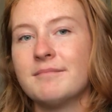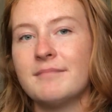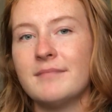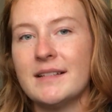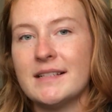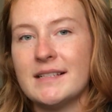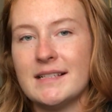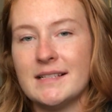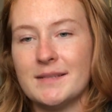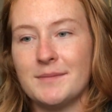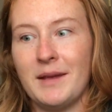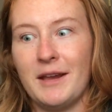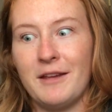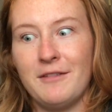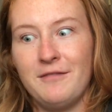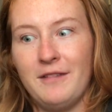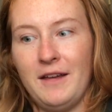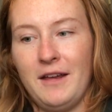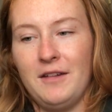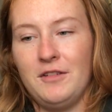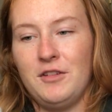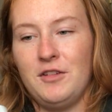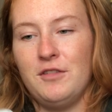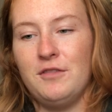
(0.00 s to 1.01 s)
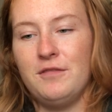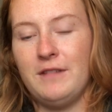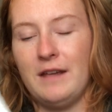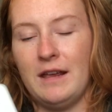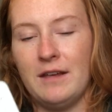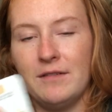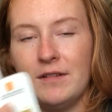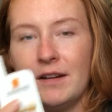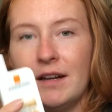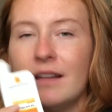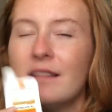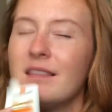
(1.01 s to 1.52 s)
This is my new
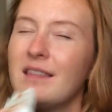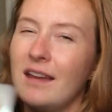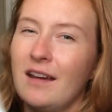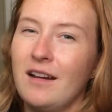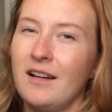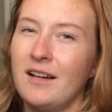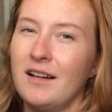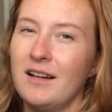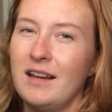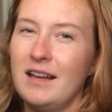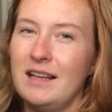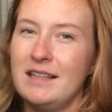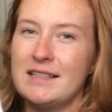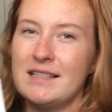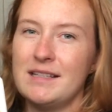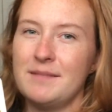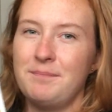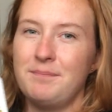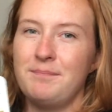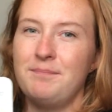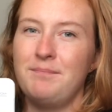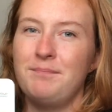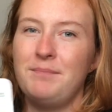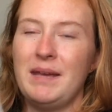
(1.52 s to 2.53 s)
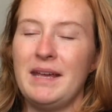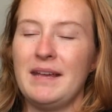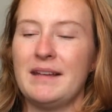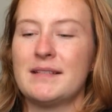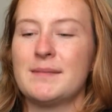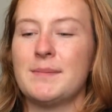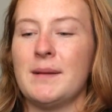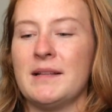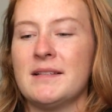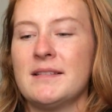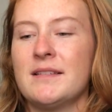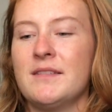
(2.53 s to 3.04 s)
favorite. It's a bit
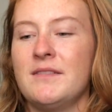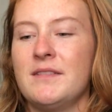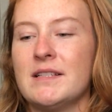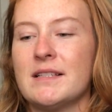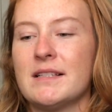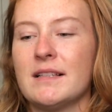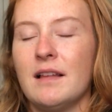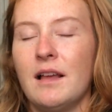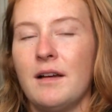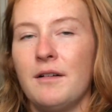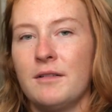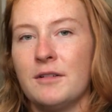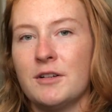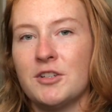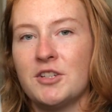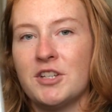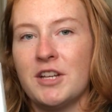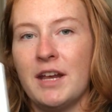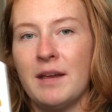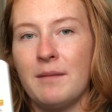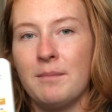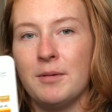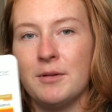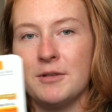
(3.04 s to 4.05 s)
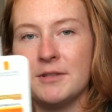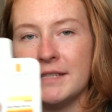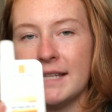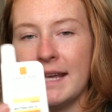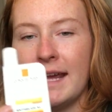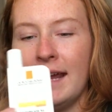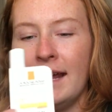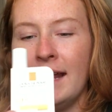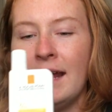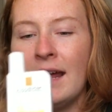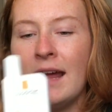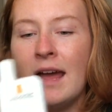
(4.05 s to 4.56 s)
expensive. It's La
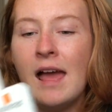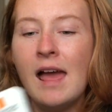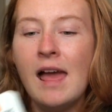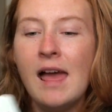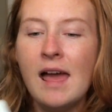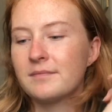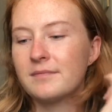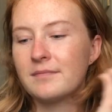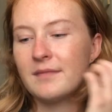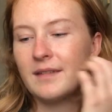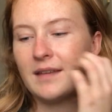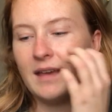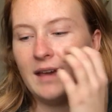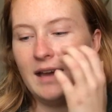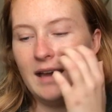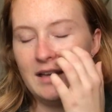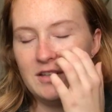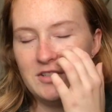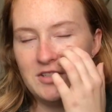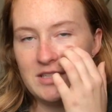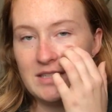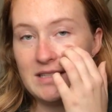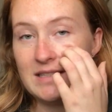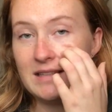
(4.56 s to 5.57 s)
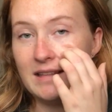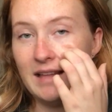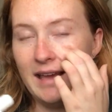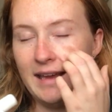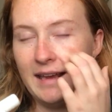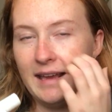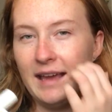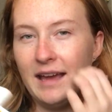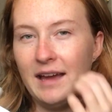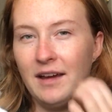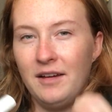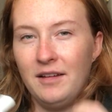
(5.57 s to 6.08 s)
Roche-Posay. I just
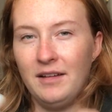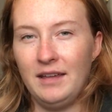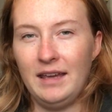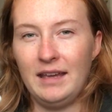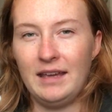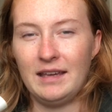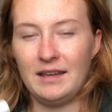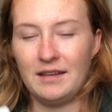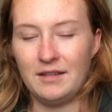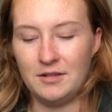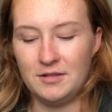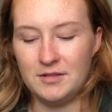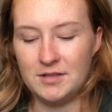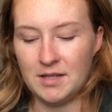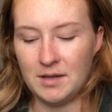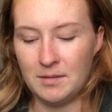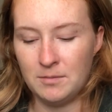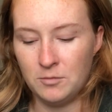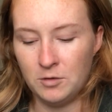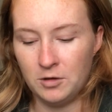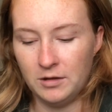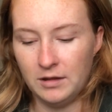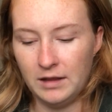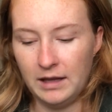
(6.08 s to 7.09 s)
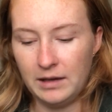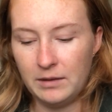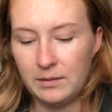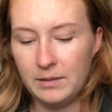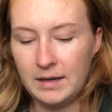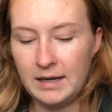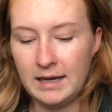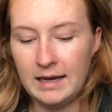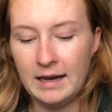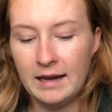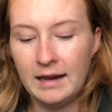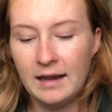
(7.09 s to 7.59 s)
like how like it goes on more
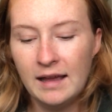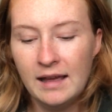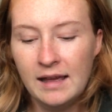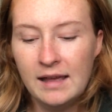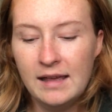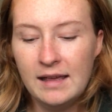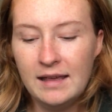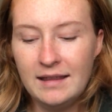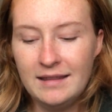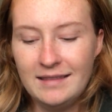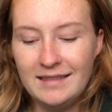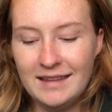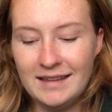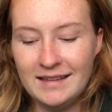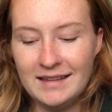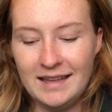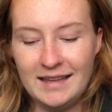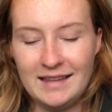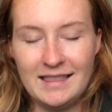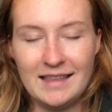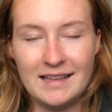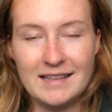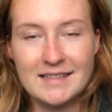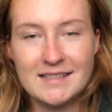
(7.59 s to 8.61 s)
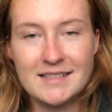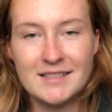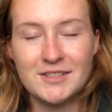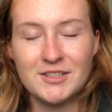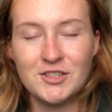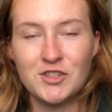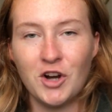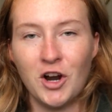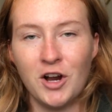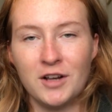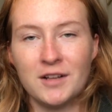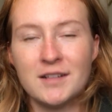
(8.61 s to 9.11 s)
liquidy than like that
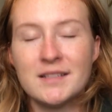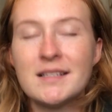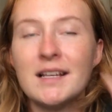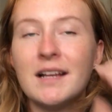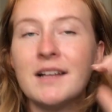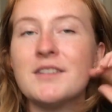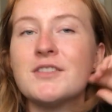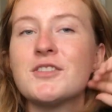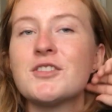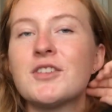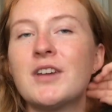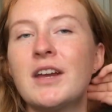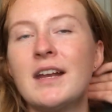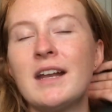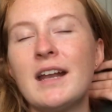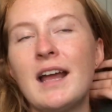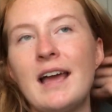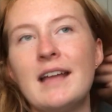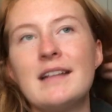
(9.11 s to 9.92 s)
strong sunscreen.